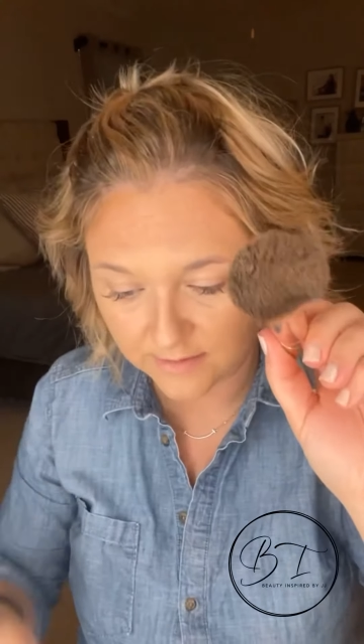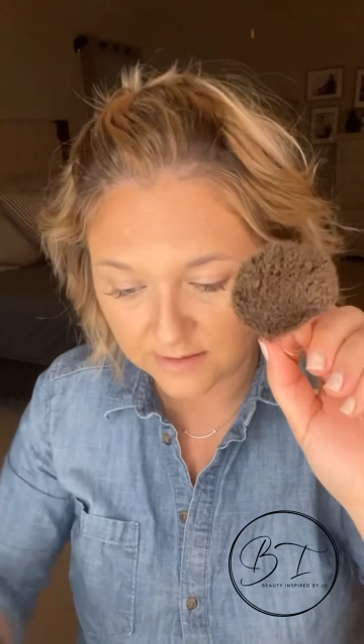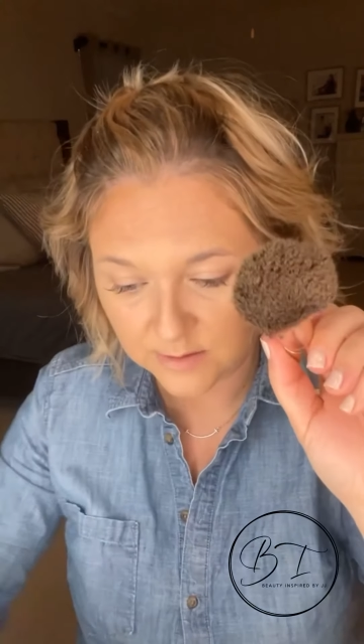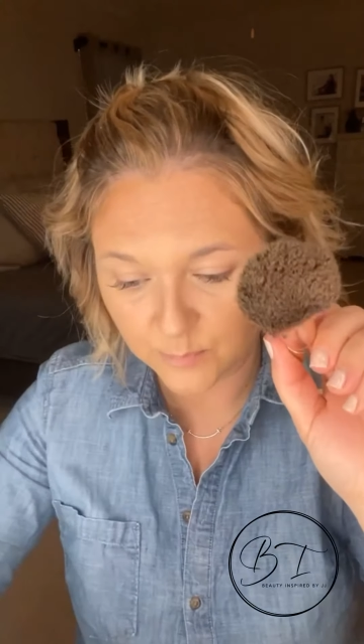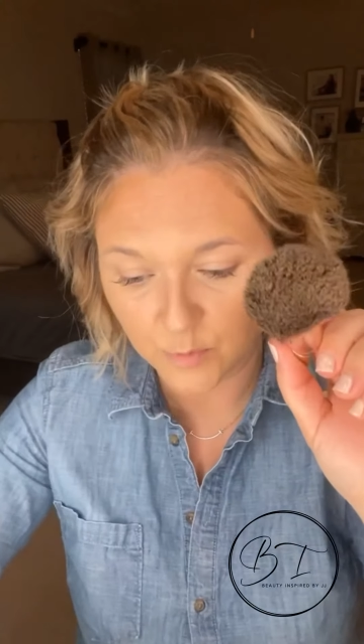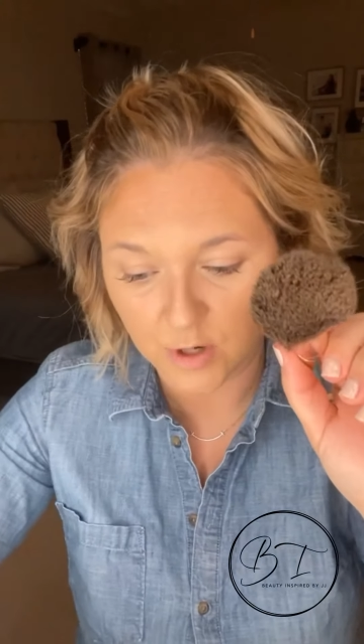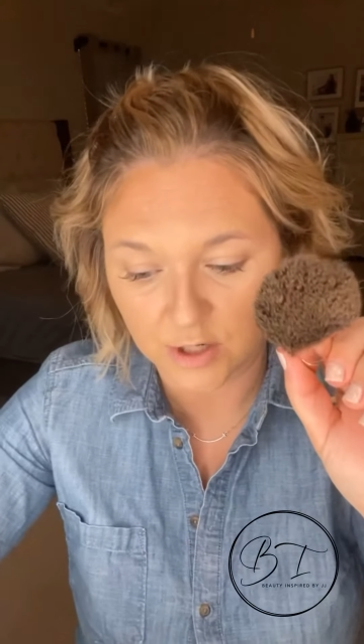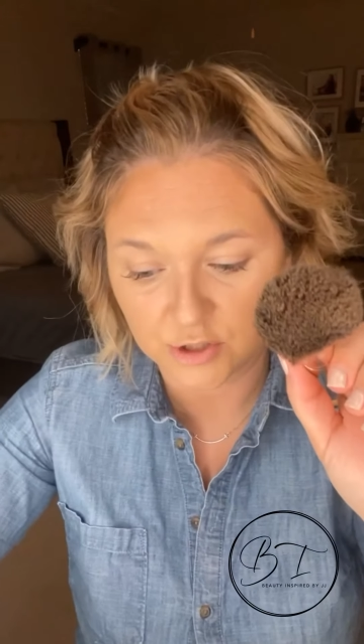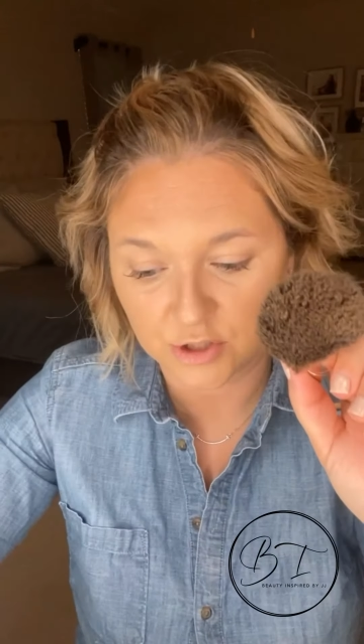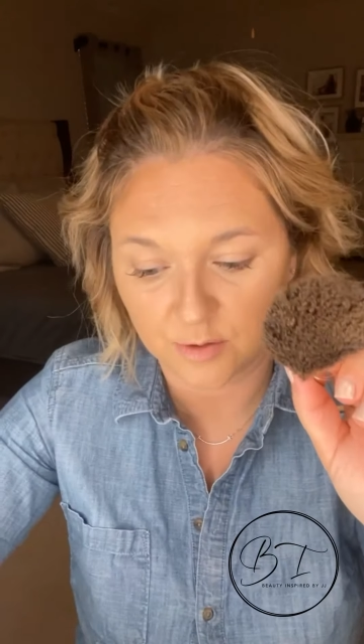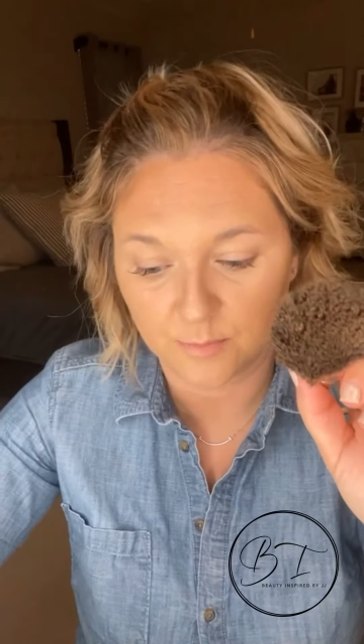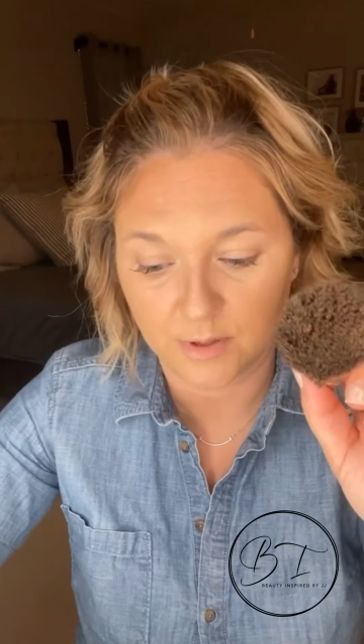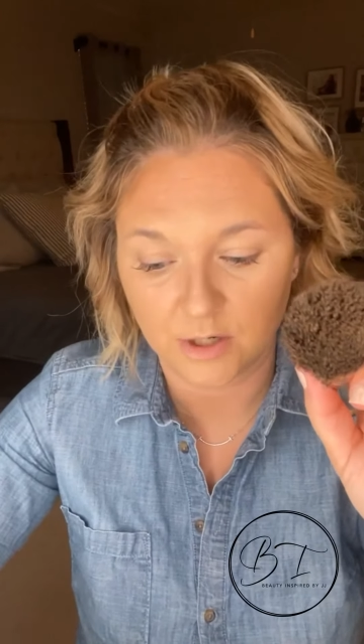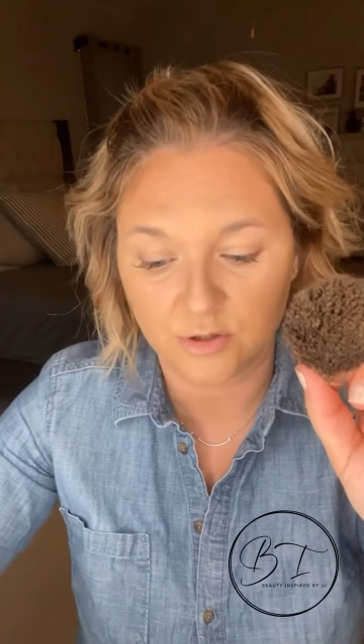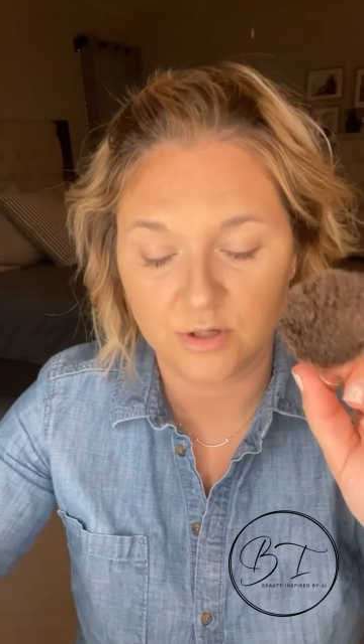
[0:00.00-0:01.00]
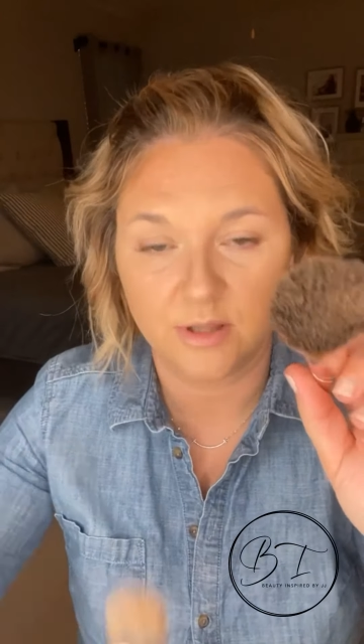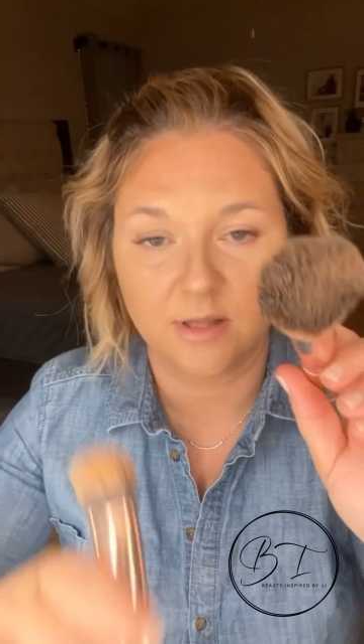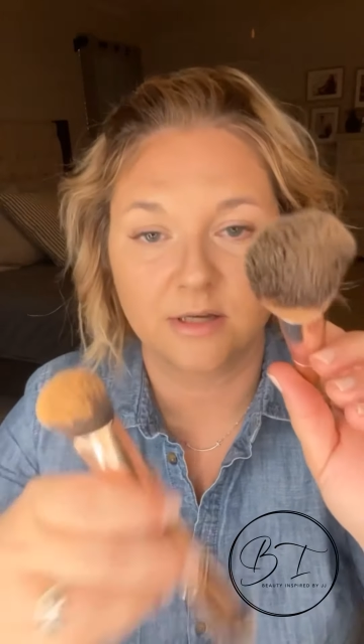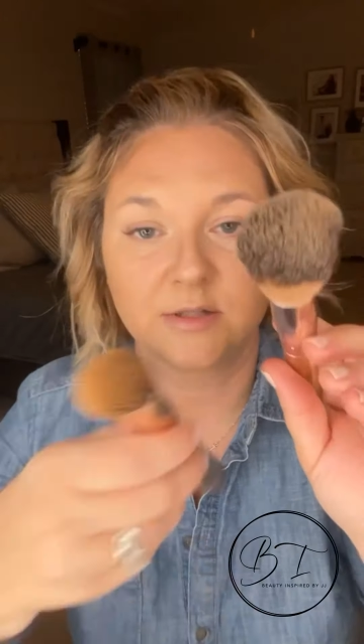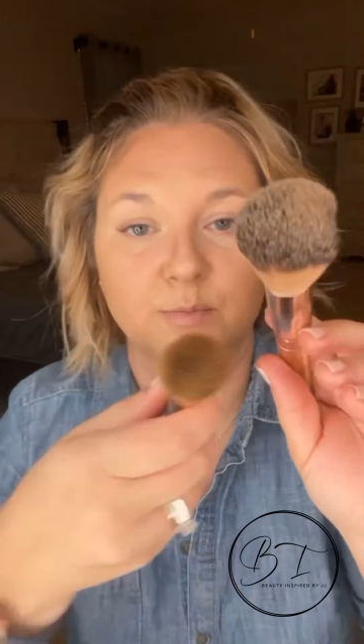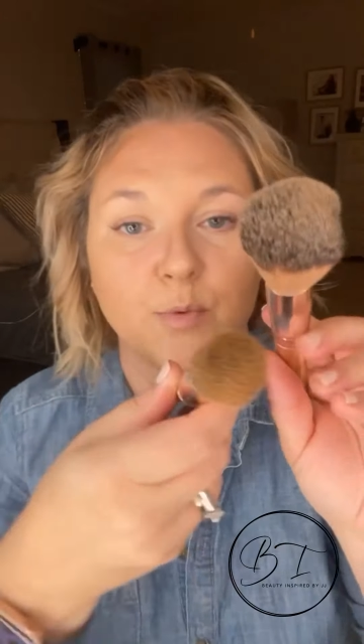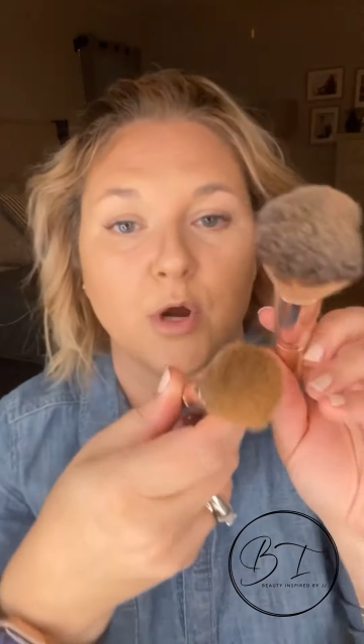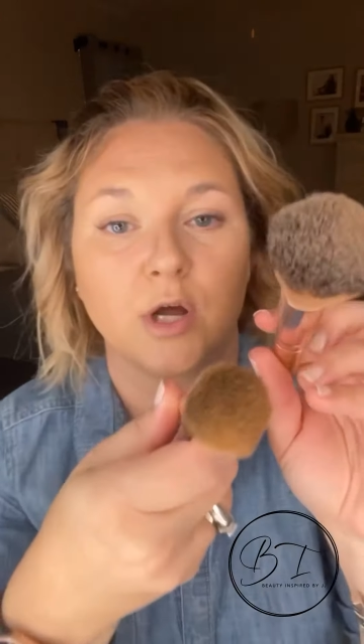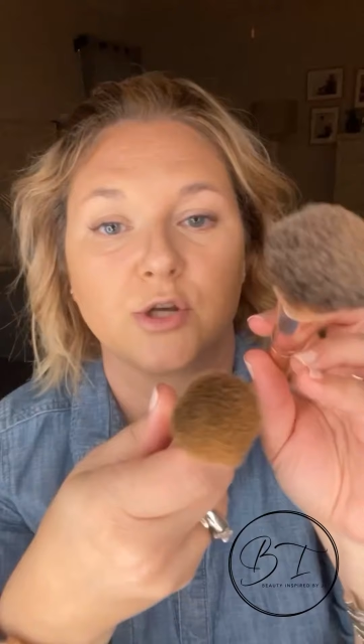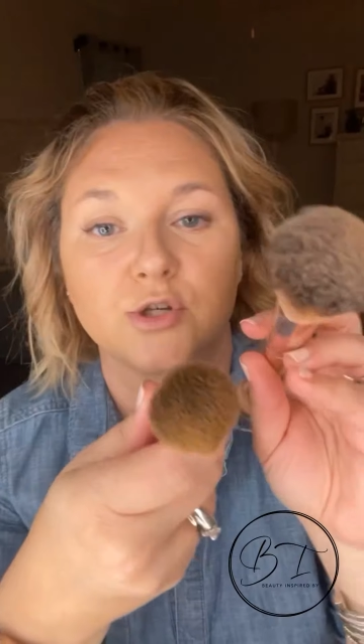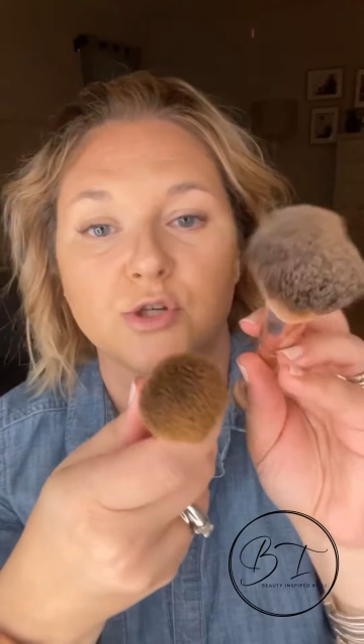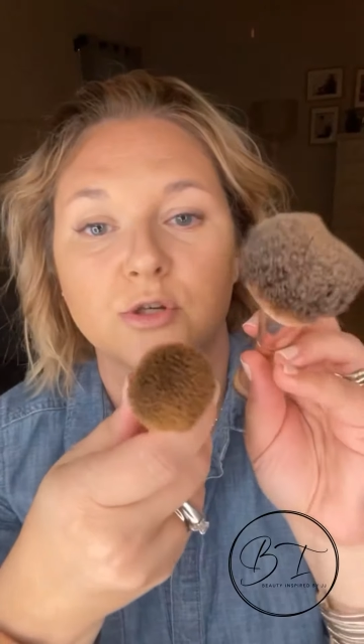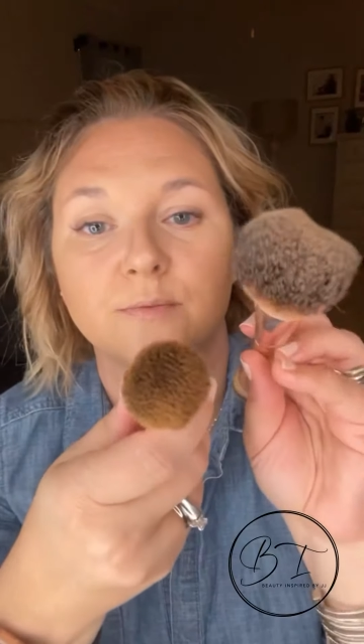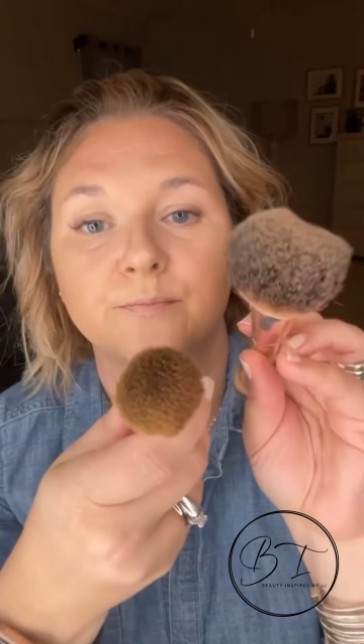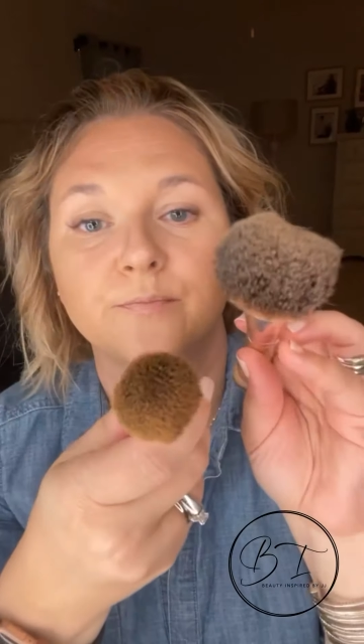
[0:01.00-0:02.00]
this brush compared to this
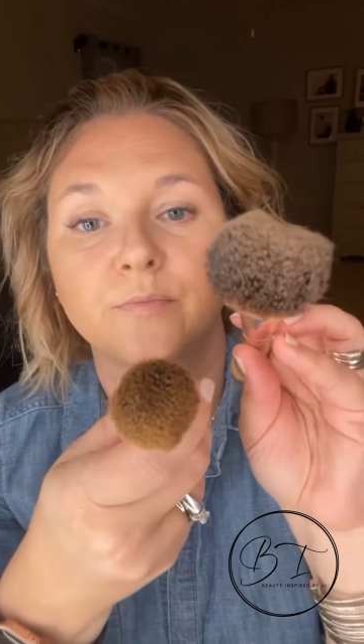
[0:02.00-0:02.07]
brush.